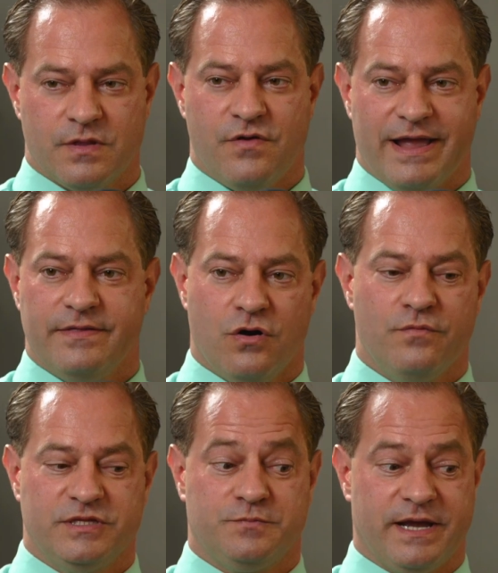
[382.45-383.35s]
Right. And the
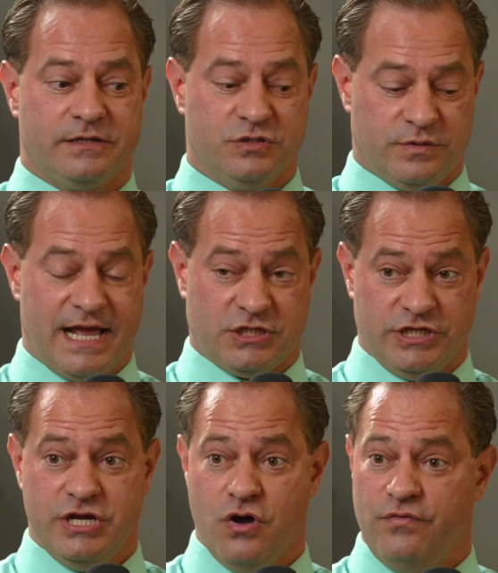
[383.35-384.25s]
home inspectors would
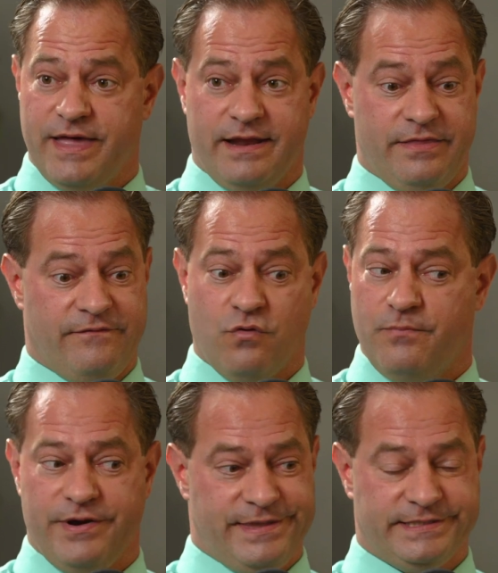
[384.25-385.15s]
actually note that on the
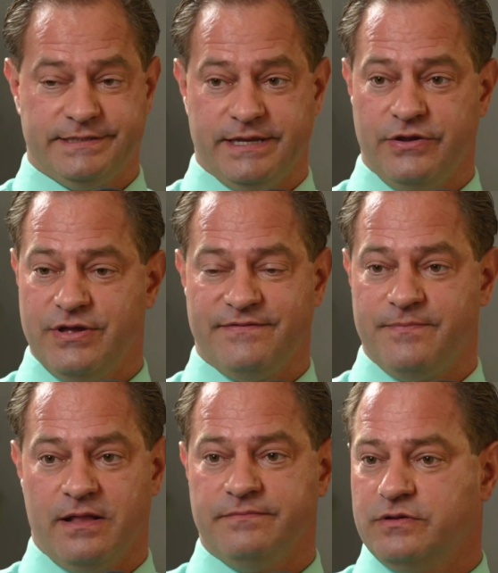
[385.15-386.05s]
4-point. You have the
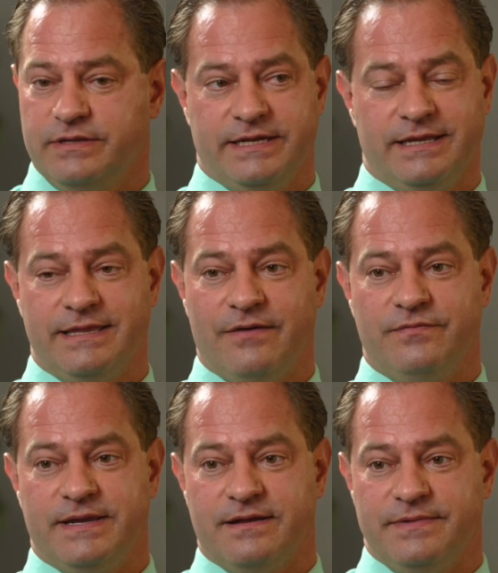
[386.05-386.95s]
polybutylene, and that would
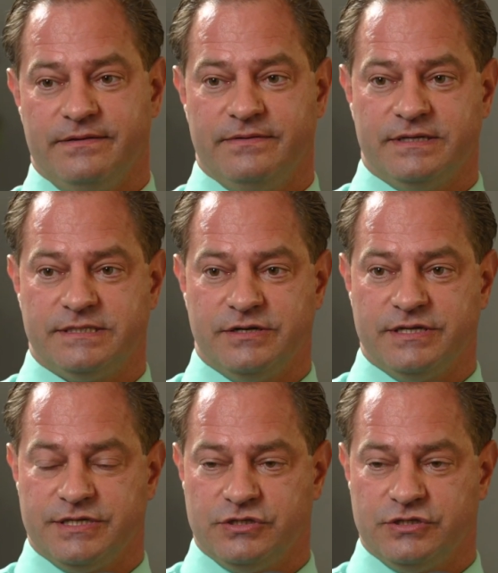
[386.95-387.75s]
become a serious